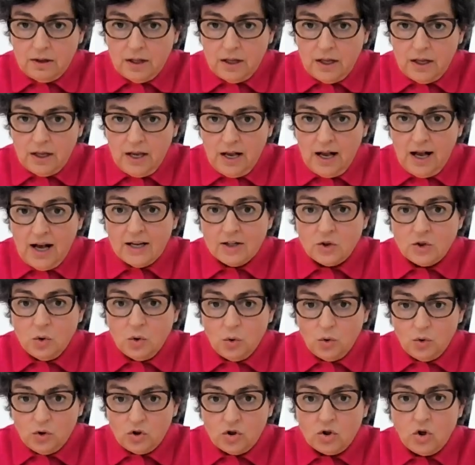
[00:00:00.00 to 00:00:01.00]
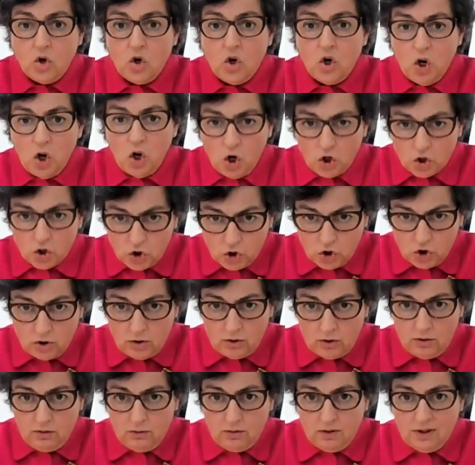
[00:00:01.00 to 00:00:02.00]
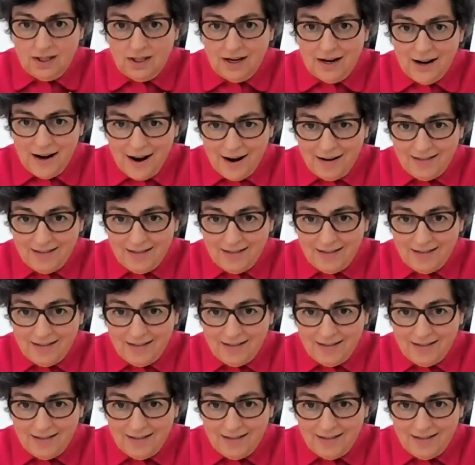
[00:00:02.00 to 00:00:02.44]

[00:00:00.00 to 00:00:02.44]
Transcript: They had also lost the